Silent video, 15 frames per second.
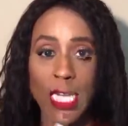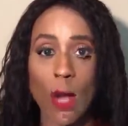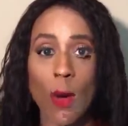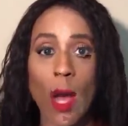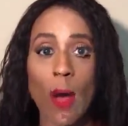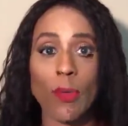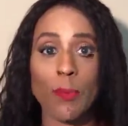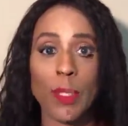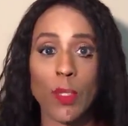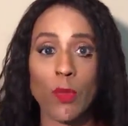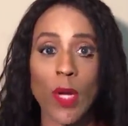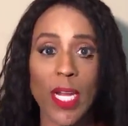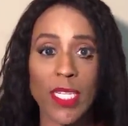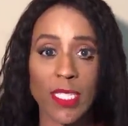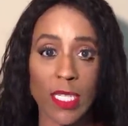I would be
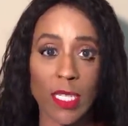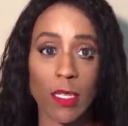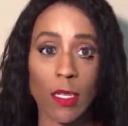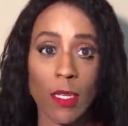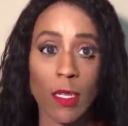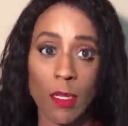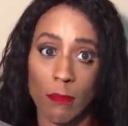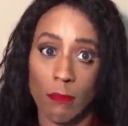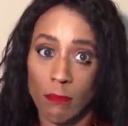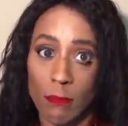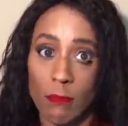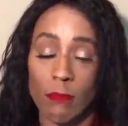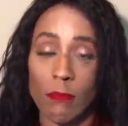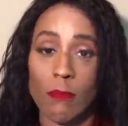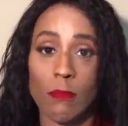raising
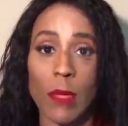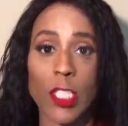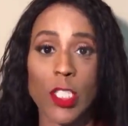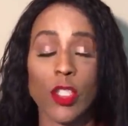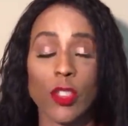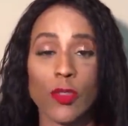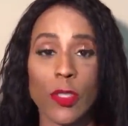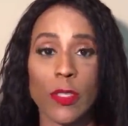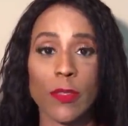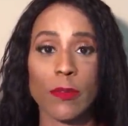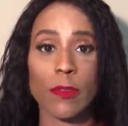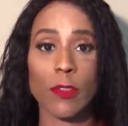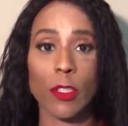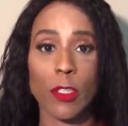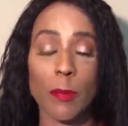my
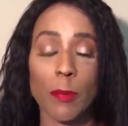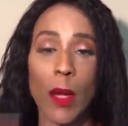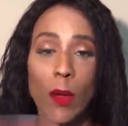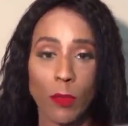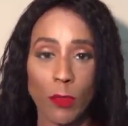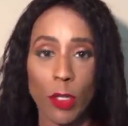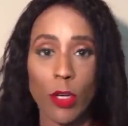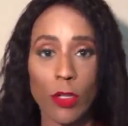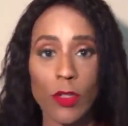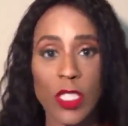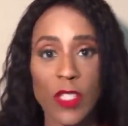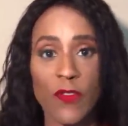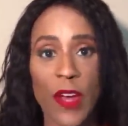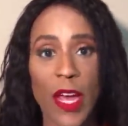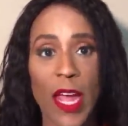children, or my
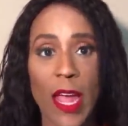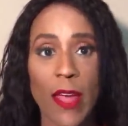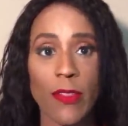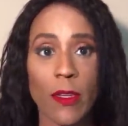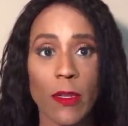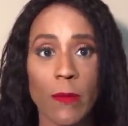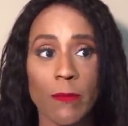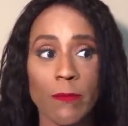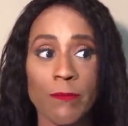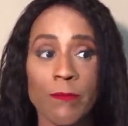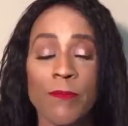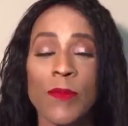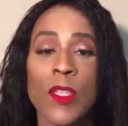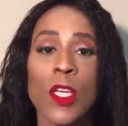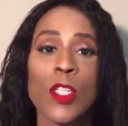girls if I had them.
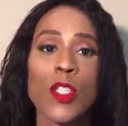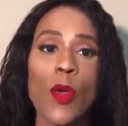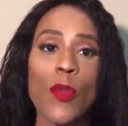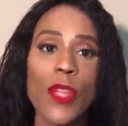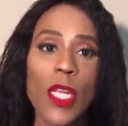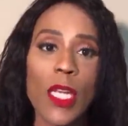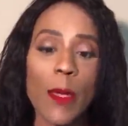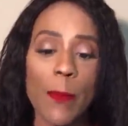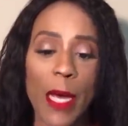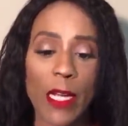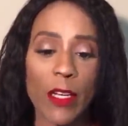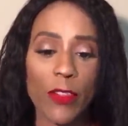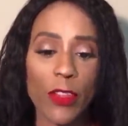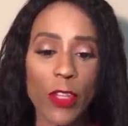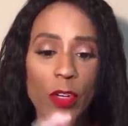So think
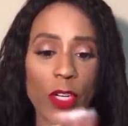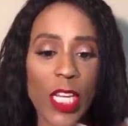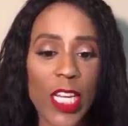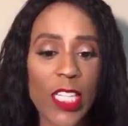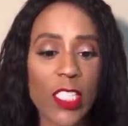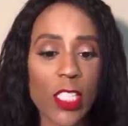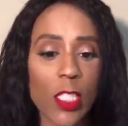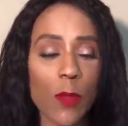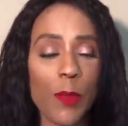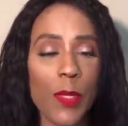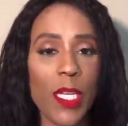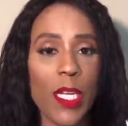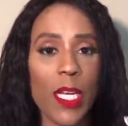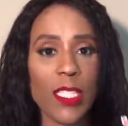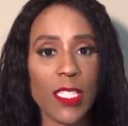about it. There needs to
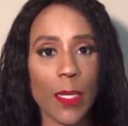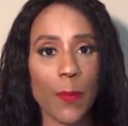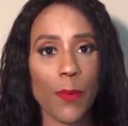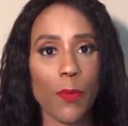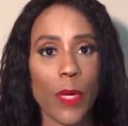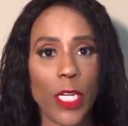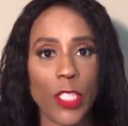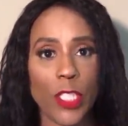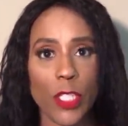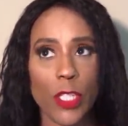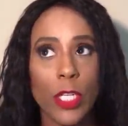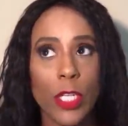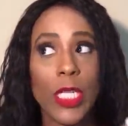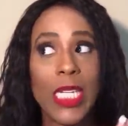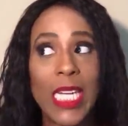be a separation.
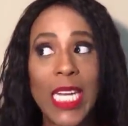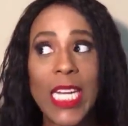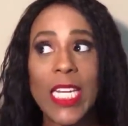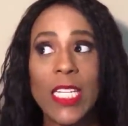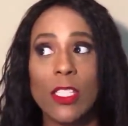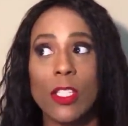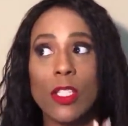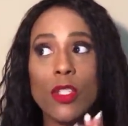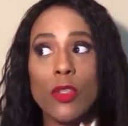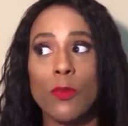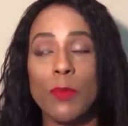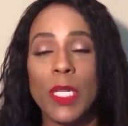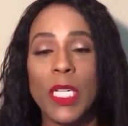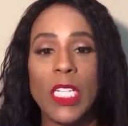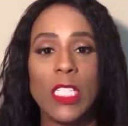There needs to
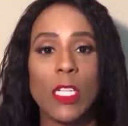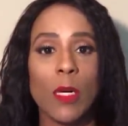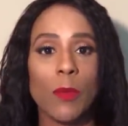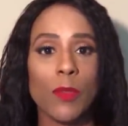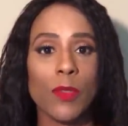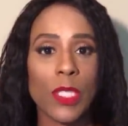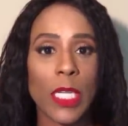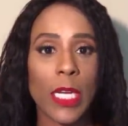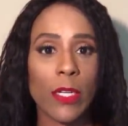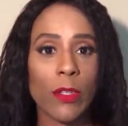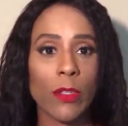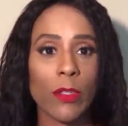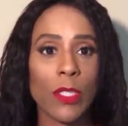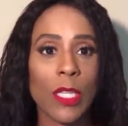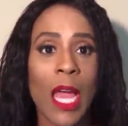be double
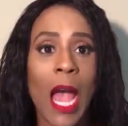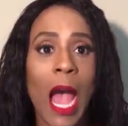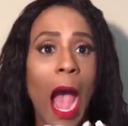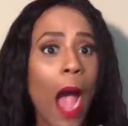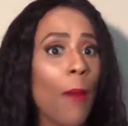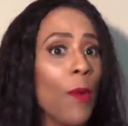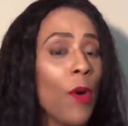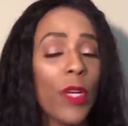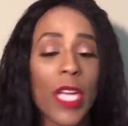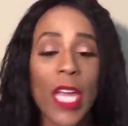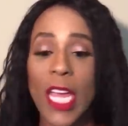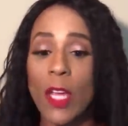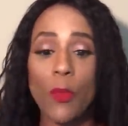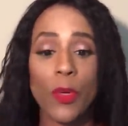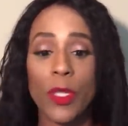standards. I'm
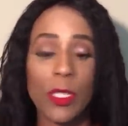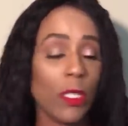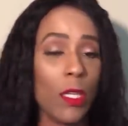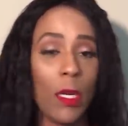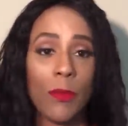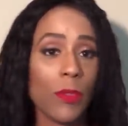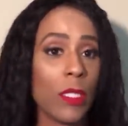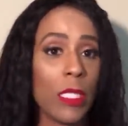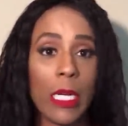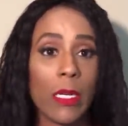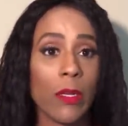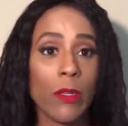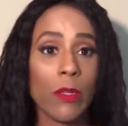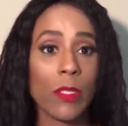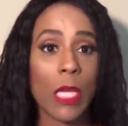okay with the double
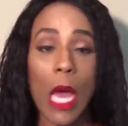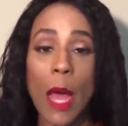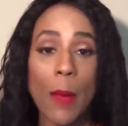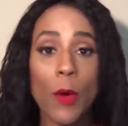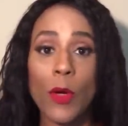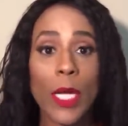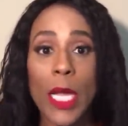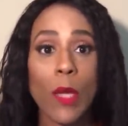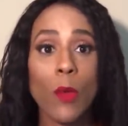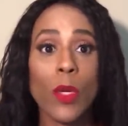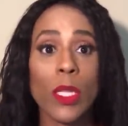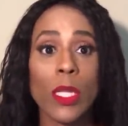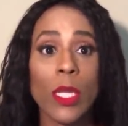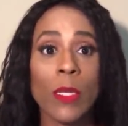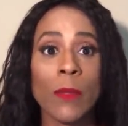standards. I'm okay
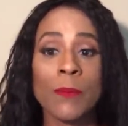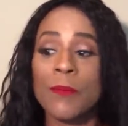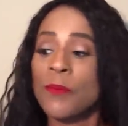with it.